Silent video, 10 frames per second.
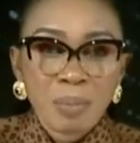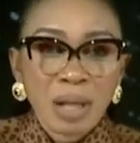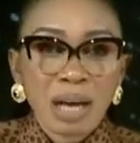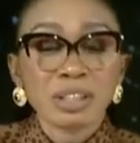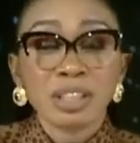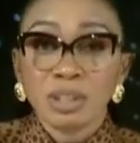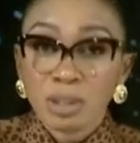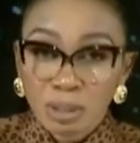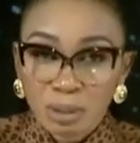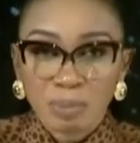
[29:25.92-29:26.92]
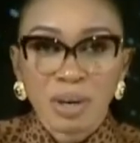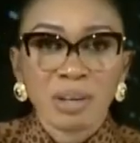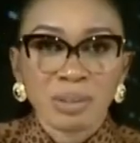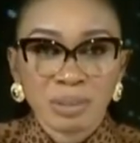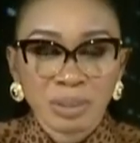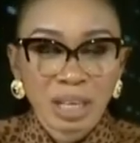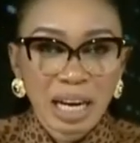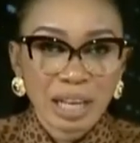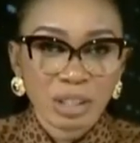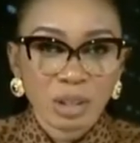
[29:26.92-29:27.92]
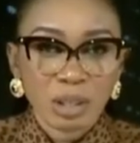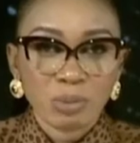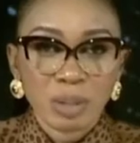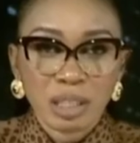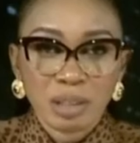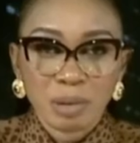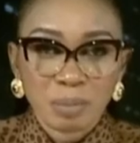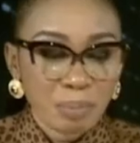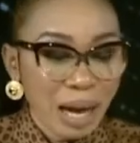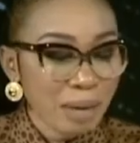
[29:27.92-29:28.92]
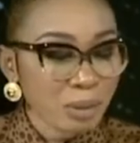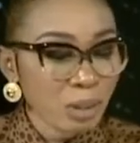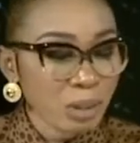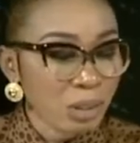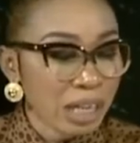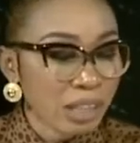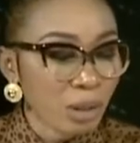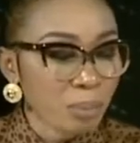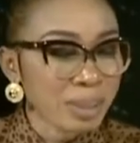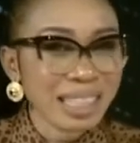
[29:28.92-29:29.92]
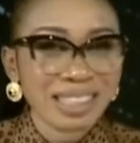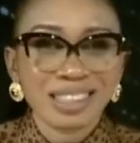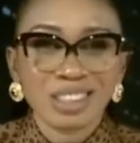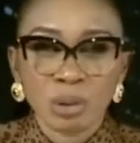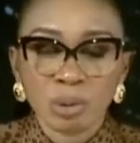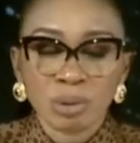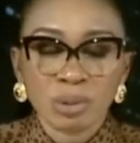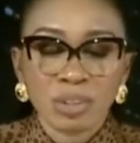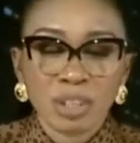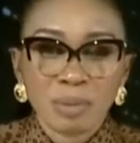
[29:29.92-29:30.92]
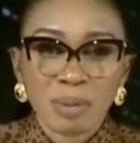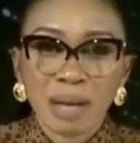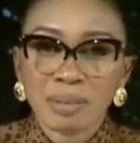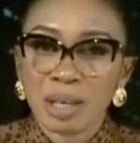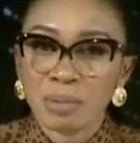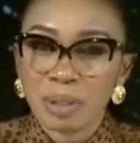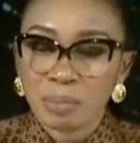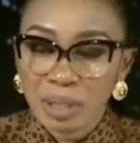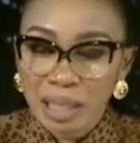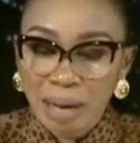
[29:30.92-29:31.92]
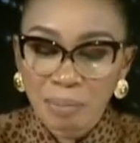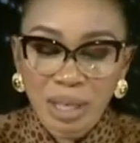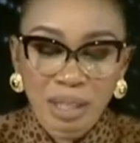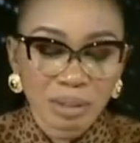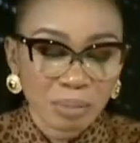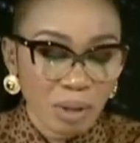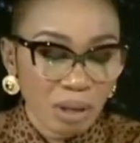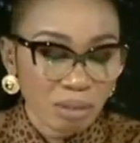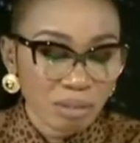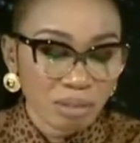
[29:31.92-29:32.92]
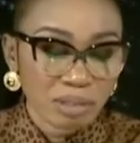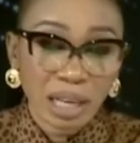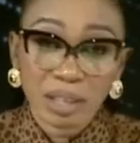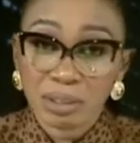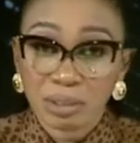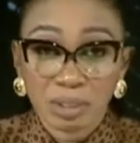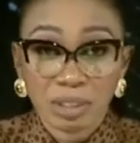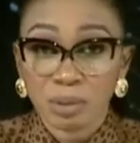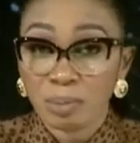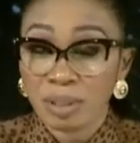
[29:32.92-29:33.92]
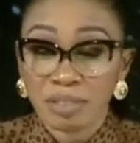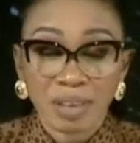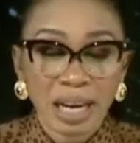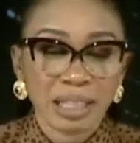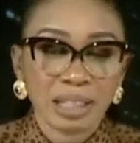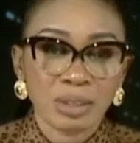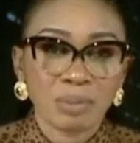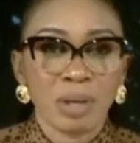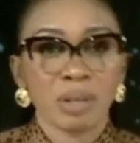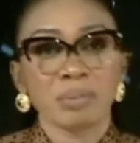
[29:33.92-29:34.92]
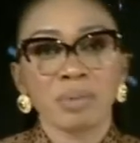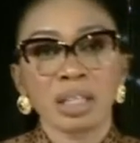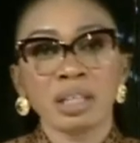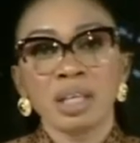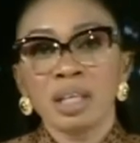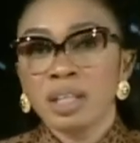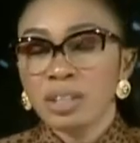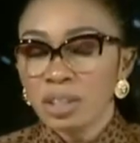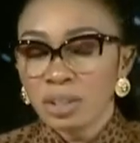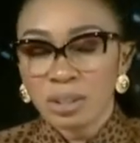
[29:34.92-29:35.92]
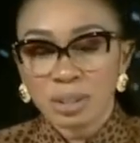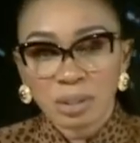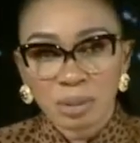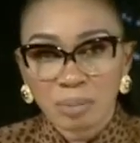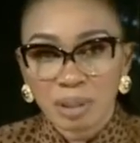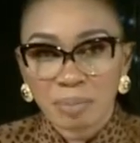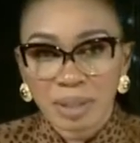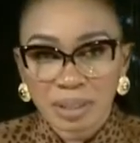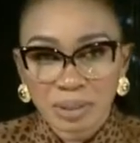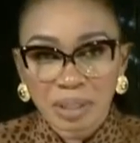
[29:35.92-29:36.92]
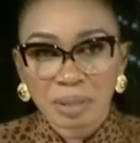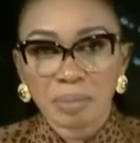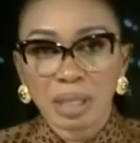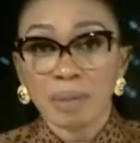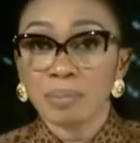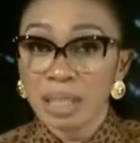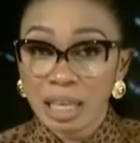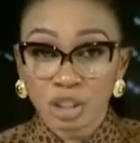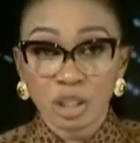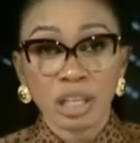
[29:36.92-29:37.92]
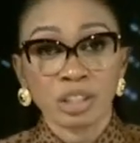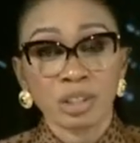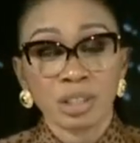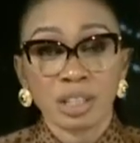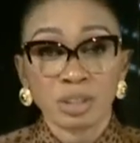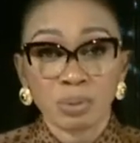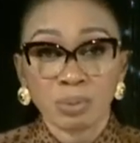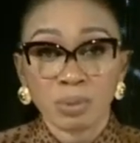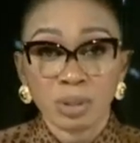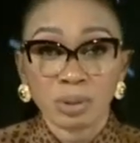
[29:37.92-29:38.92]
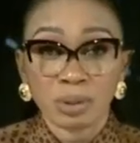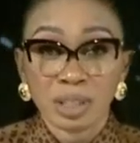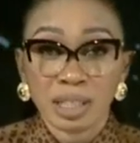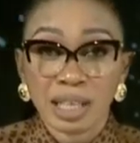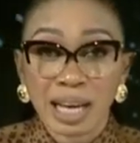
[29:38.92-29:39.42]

I'll see you all tomorrow, God willing. Perhaps not on an upsetting note. Perhaps I'll be a bit happier tomorrow. Thank God it will be a Friday tomorrow. But just continue to be the best you can be and be that change that you want to see.